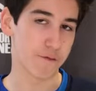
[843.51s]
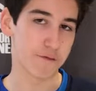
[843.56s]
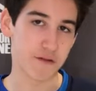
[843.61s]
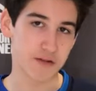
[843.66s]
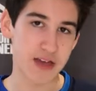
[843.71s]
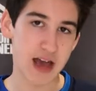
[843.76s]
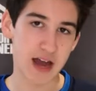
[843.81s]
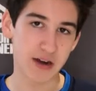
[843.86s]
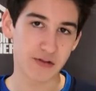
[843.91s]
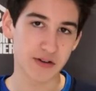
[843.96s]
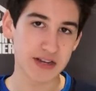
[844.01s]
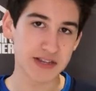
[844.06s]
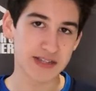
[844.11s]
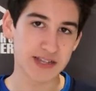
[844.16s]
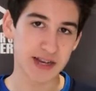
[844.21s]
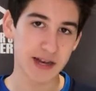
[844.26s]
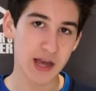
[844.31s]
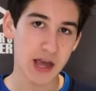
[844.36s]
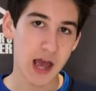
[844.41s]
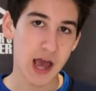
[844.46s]
for that
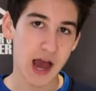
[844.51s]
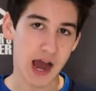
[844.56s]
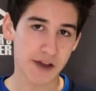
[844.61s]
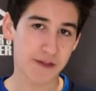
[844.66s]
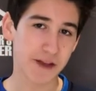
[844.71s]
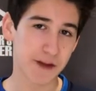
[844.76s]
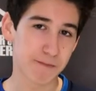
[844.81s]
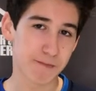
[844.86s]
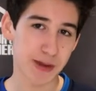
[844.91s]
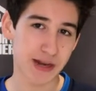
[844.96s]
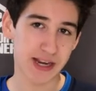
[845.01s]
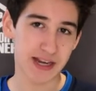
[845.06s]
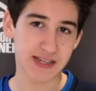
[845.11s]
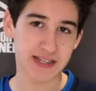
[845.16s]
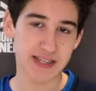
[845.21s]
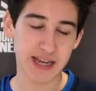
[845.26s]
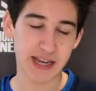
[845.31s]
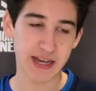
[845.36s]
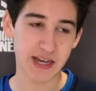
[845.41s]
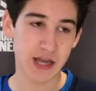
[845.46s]
reason, I think
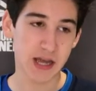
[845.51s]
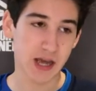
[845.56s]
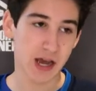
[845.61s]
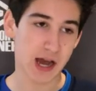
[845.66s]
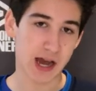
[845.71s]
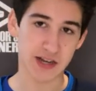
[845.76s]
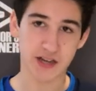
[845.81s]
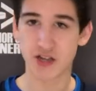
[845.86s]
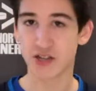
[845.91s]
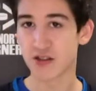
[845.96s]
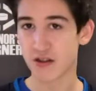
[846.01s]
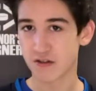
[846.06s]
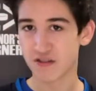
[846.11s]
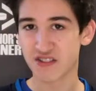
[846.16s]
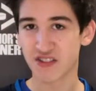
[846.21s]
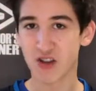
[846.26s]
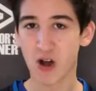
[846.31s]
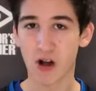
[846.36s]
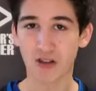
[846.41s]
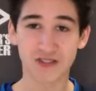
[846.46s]
Binnington deserves
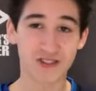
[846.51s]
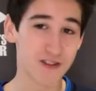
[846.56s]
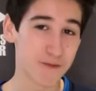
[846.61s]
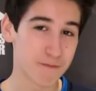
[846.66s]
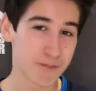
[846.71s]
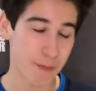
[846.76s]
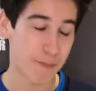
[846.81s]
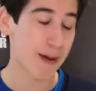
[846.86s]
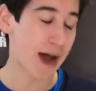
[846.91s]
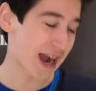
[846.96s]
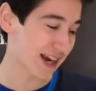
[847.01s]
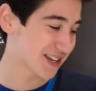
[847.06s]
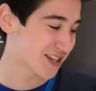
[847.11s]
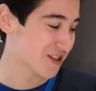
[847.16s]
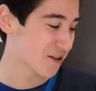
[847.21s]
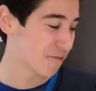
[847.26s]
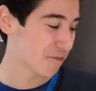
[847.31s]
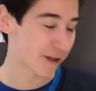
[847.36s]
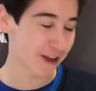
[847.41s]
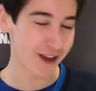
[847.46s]
the Calder. But back to
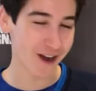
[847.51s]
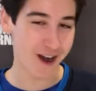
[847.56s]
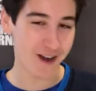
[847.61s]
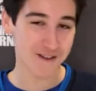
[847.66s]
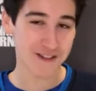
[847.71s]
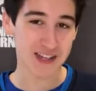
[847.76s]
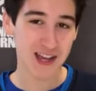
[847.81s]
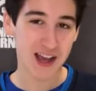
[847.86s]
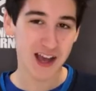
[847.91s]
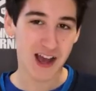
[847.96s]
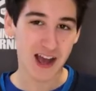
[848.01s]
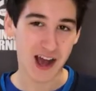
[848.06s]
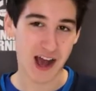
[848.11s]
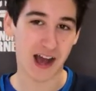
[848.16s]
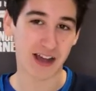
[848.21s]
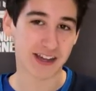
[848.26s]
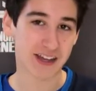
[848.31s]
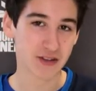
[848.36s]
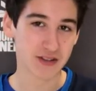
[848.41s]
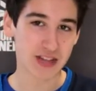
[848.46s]
the playoffs,
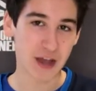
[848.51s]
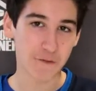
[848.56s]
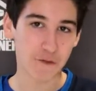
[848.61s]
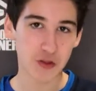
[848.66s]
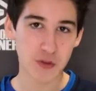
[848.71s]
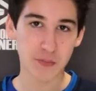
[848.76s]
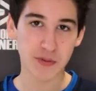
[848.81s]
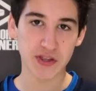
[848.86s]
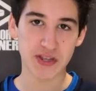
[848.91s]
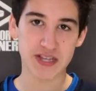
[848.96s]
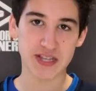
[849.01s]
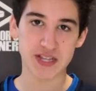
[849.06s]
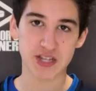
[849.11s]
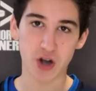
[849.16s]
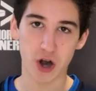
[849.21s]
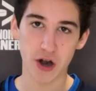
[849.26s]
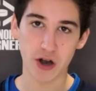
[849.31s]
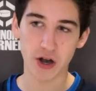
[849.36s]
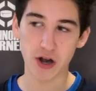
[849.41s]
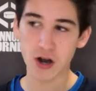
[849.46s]
he'll definitely be the
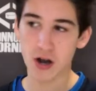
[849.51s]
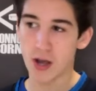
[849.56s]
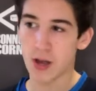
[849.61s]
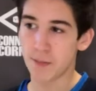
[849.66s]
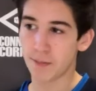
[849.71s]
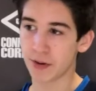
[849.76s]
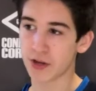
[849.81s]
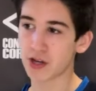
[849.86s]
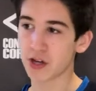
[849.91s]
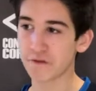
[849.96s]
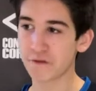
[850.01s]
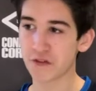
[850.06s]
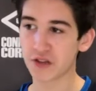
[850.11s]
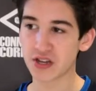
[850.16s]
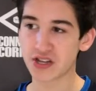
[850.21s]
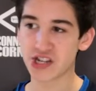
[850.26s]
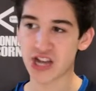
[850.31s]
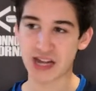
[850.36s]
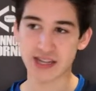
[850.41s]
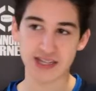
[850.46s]
starter. But good for the
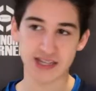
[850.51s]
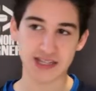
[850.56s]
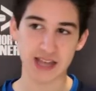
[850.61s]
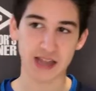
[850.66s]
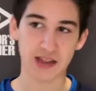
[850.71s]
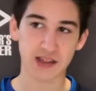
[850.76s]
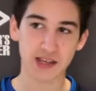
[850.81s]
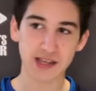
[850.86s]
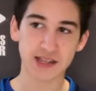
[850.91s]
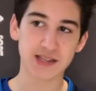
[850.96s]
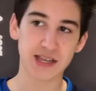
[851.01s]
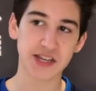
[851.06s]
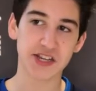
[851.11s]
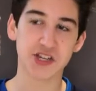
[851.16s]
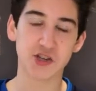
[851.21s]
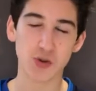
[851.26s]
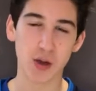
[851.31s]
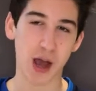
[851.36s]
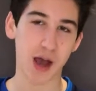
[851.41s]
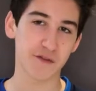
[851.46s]
Jets is at least they
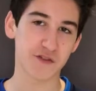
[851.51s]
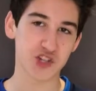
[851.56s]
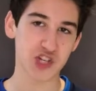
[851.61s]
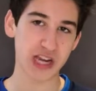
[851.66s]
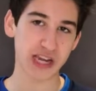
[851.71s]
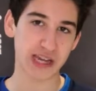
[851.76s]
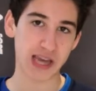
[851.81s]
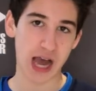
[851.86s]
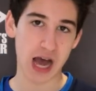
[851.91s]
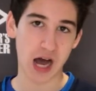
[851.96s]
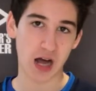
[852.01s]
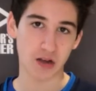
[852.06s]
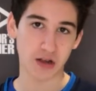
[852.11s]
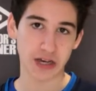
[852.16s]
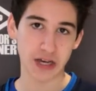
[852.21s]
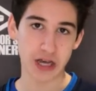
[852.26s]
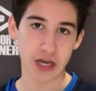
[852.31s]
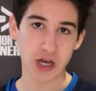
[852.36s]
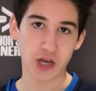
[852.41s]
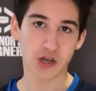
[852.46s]
do have Jake
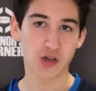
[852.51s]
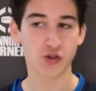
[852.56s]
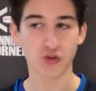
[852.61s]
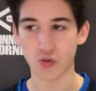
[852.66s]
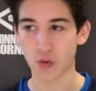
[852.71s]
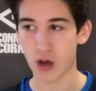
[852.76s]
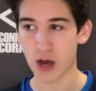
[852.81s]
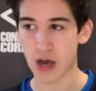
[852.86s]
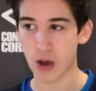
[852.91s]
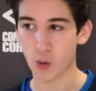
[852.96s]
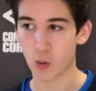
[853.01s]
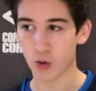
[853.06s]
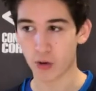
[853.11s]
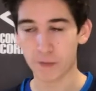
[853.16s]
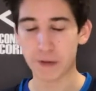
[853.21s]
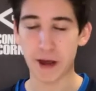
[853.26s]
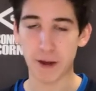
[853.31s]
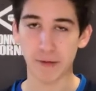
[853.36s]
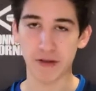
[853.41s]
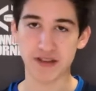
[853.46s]
Allen, who will
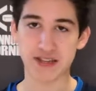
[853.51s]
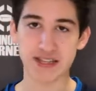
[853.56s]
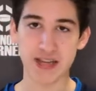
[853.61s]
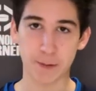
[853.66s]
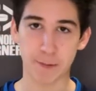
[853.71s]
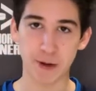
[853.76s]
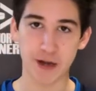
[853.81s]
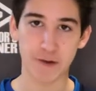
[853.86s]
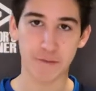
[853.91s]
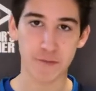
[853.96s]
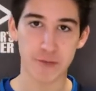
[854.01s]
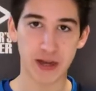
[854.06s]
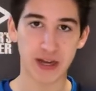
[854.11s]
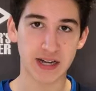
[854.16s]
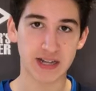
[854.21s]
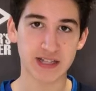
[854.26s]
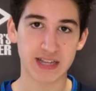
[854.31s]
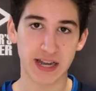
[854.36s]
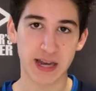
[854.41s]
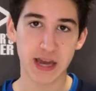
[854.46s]
be able to step in if
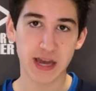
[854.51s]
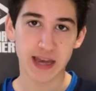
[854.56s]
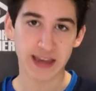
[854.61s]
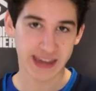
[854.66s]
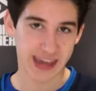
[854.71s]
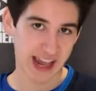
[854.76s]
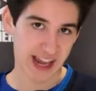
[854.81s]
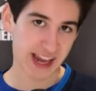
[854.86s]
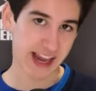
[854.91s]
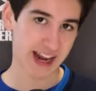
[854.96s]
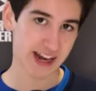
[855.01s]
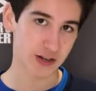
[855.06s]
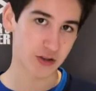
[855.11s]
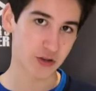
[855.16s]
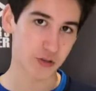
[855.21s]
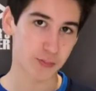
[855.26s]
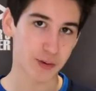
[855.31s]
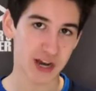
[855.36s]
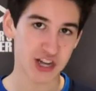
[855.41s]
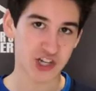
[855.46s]
Binnington can't handle
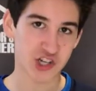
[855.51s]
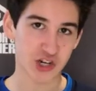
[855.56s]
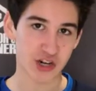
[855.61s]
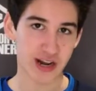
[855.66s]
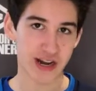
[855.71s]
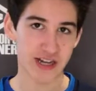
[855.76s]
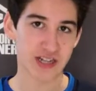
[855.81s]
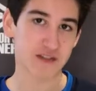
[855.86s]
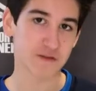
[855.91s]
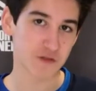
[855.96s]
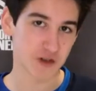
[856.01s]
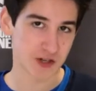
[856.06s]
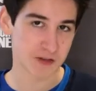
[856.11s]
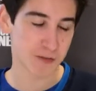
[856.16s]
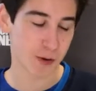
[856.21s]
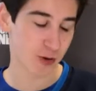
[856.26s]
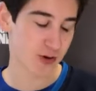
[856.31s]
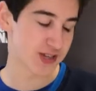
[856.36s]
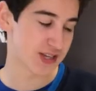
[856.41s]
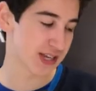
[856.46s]
the pressure in his first
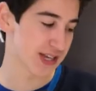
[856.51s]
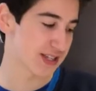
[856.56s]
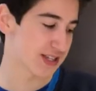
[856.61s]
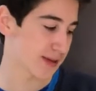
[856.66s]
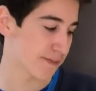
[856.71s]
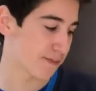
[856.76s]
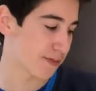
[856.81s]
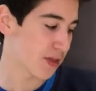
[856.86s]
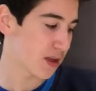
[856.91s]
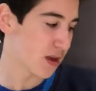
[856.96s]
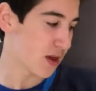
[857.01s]
postseason.